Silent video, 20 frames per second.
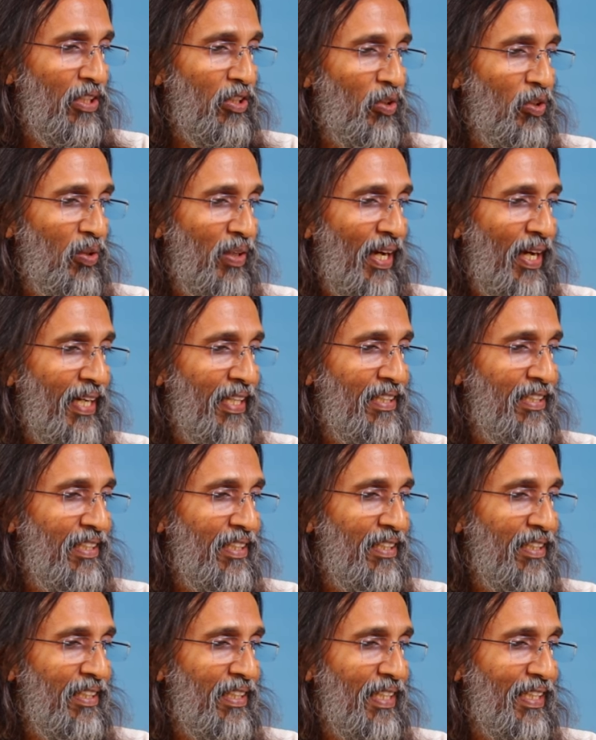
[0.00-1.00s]

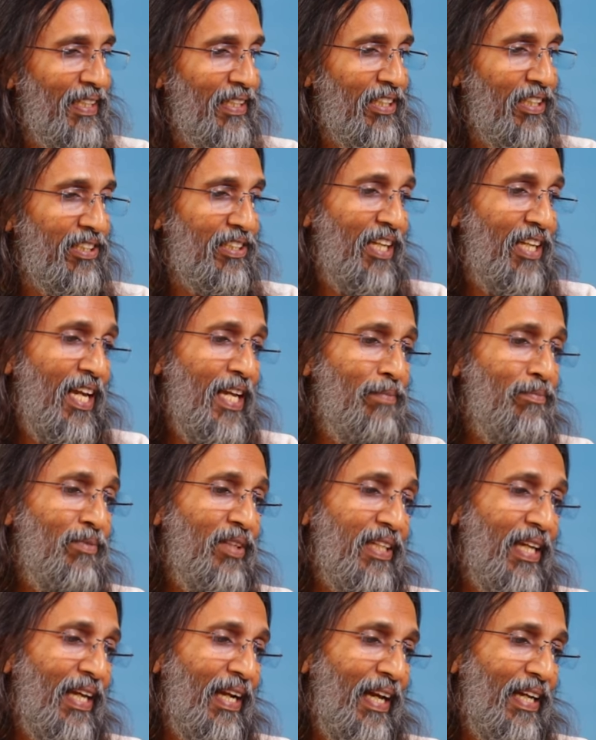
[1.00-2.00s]
united in the
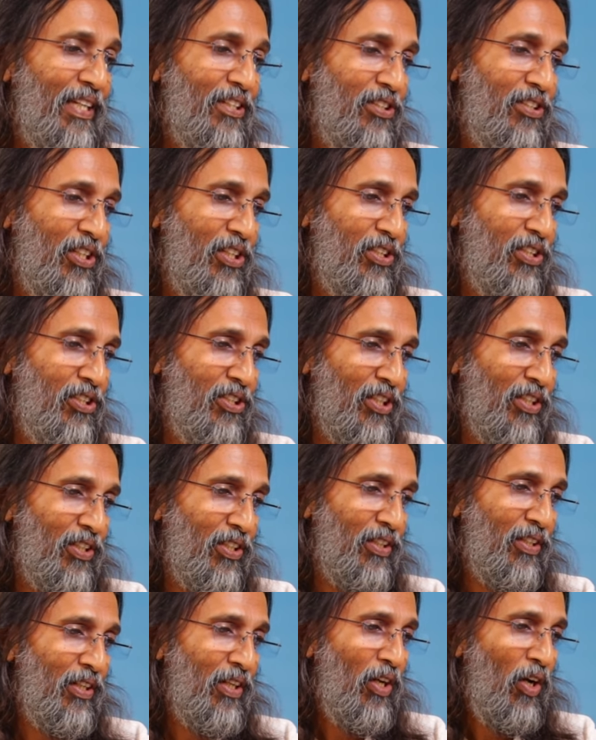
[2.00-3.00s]
same
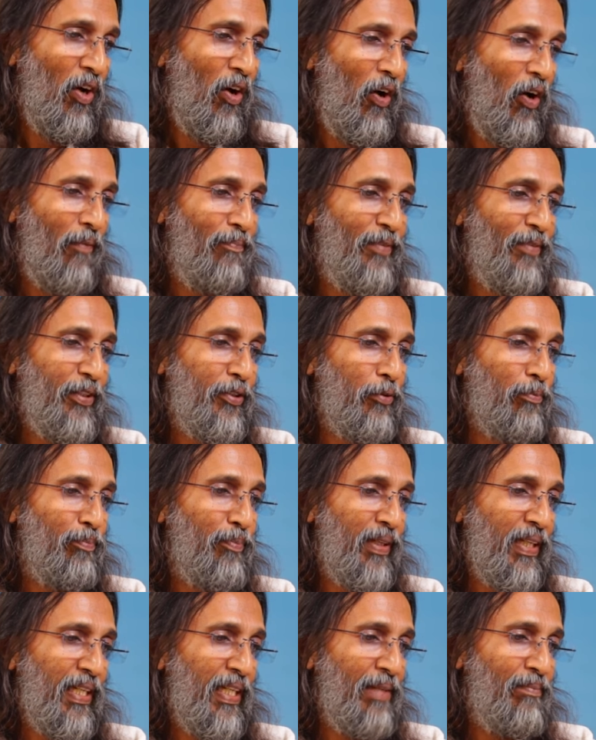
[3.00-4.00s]
realization of the
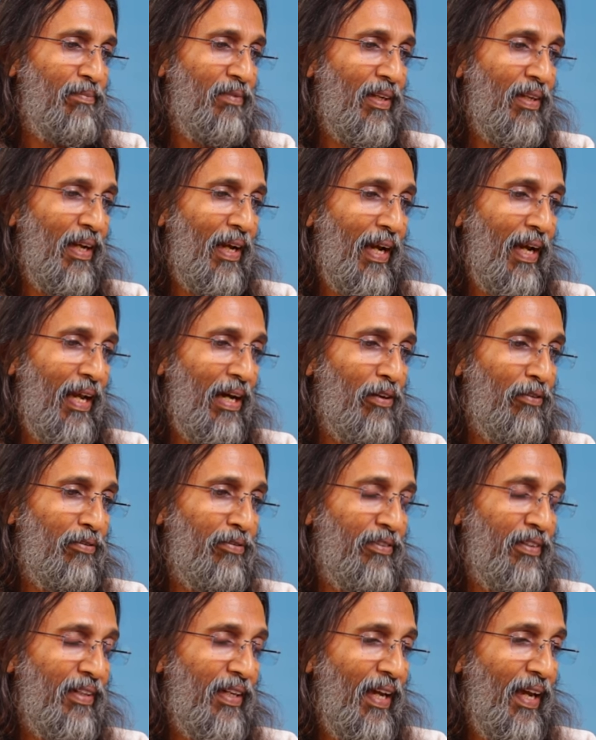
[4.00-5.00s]
supreme
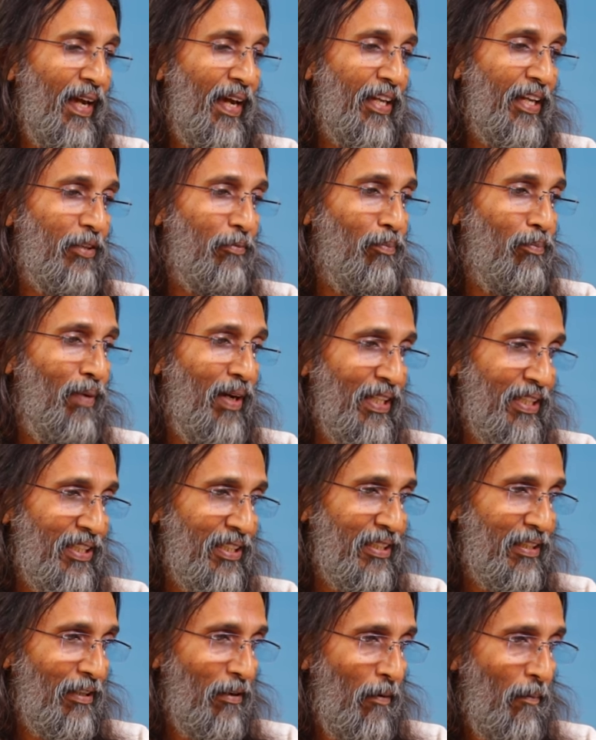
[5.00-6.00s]
love and
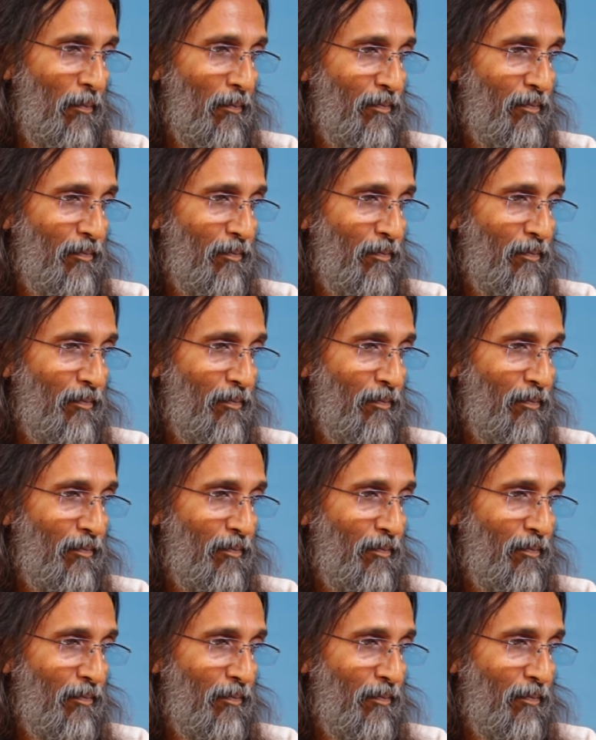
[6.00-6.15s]
bliss.